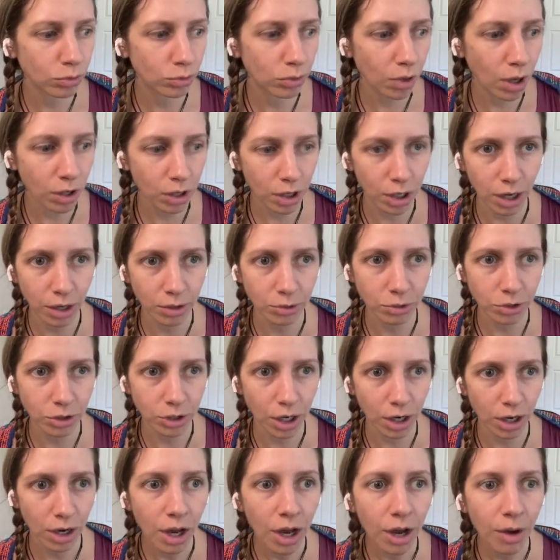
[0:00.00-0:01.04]
roller
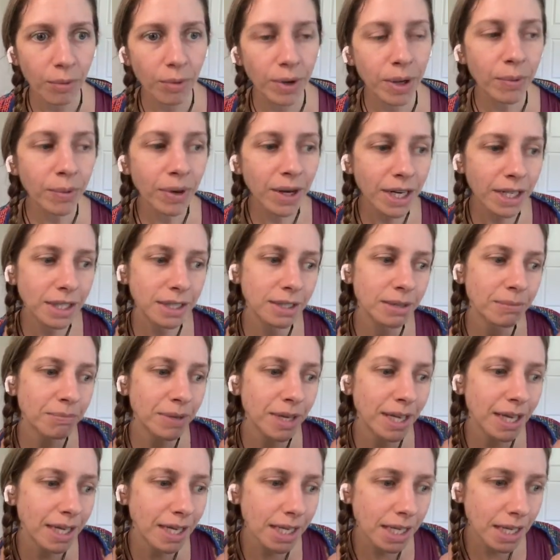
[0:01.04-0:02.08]
coaster. We want it to
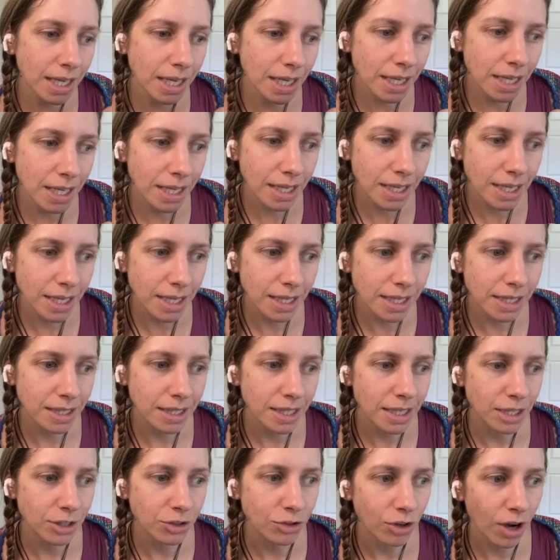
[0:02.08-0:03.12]
be an
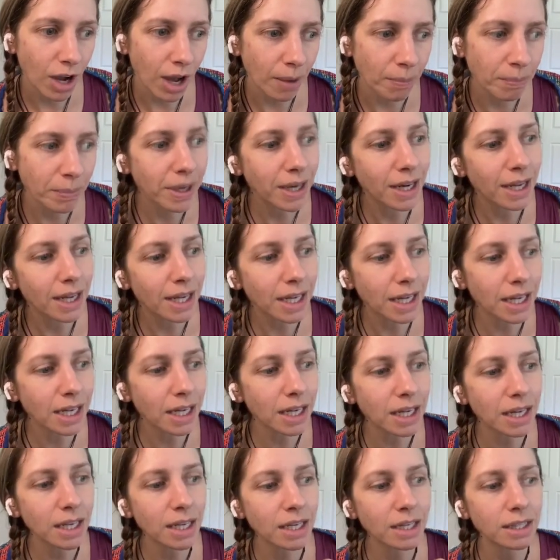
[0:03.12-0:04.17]
easy drop and an
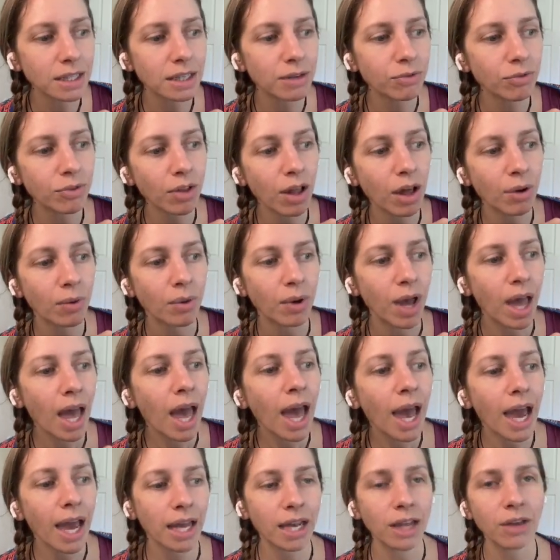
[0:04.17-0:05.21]
easy float.
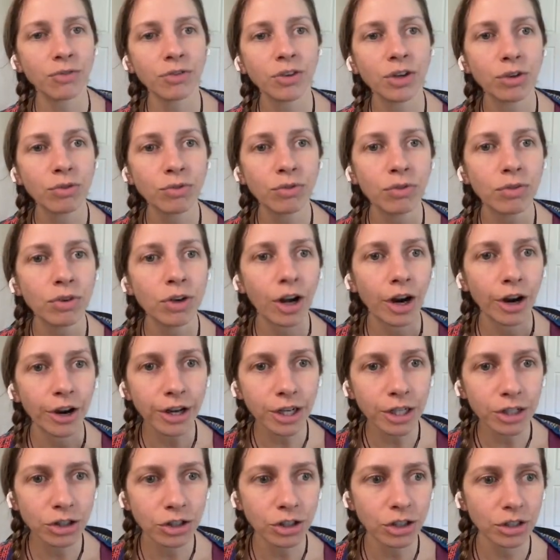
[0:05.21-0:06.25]
And if you've
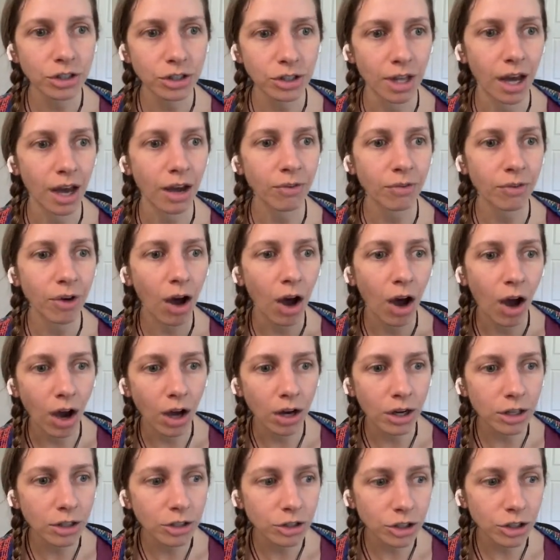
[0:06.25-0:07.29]
nourished yourself,
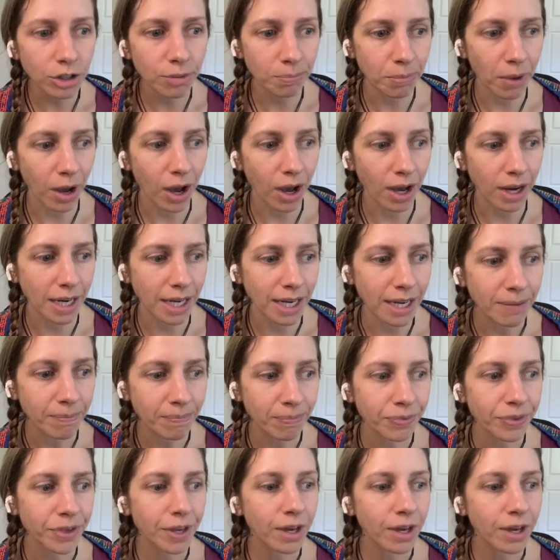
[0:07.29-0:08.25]
honored your body,